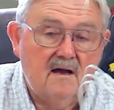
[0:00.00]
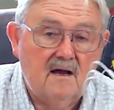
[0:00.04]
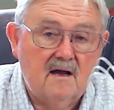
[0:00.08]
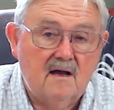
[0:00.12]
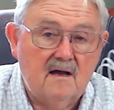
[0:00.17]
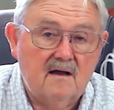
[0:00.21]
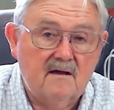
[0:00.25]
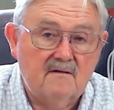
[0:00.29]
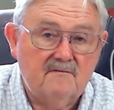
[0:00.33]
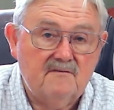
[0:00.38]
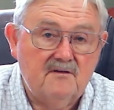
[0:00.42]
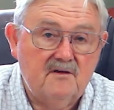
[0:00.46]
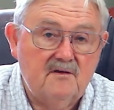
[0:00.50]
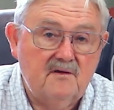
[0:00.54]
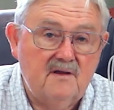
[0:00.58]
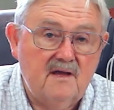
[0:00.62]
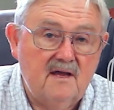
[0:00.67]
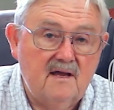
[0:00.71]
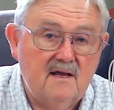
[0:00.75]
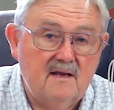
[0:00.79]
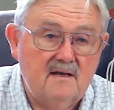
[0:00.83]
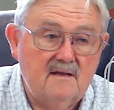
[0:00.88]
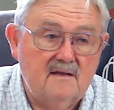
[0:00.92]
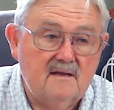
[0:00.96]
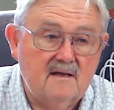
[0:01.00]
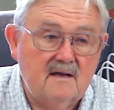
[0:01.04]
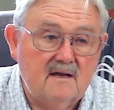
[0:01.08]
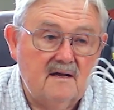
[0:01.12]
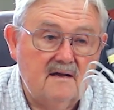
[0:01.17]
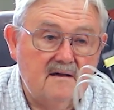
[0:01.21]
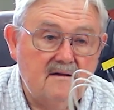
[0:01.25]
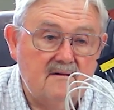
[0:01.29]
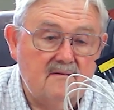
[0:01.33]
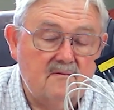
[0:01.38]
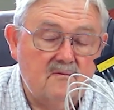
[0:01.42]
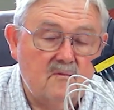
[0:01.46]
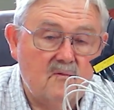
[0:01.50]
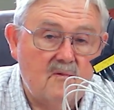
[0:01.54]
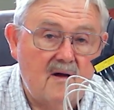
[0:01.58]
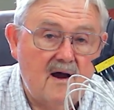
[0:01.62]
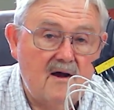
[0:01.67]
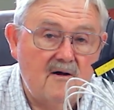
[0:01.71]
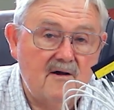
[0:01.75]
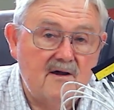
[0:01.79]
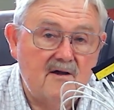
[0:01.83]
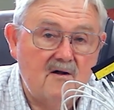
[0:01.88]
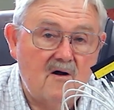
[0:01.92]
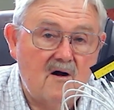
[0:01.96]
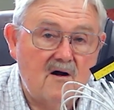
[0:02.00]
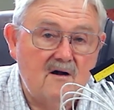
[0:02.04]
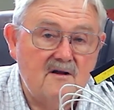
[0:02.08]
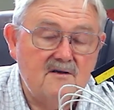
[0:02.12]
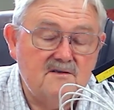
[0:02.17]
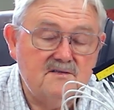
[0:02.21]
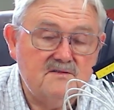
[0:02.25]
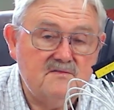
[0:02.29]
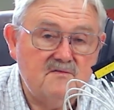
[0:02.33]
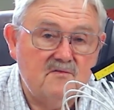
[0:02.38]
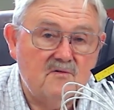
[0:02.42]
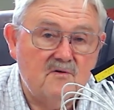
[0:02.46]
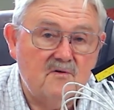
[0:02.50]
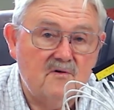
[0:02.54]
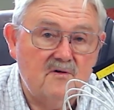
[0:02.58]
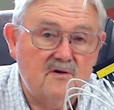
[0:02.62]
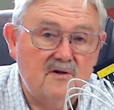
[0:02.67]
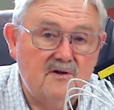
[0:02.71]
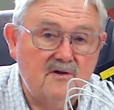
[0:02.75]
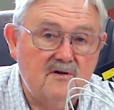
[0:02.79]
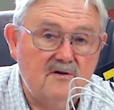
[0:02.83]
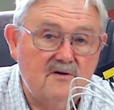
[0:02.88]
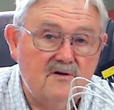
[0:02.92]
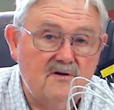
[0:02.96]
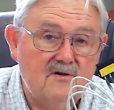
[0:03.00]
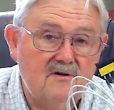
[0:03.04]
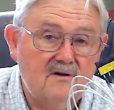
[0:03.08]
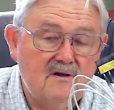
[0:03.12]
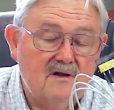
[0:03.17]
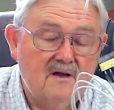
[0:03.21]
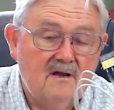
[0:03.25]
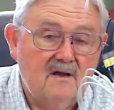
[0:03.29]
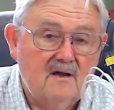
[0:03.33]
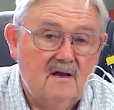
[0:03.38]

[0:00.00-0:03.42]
If you need wiring harness for your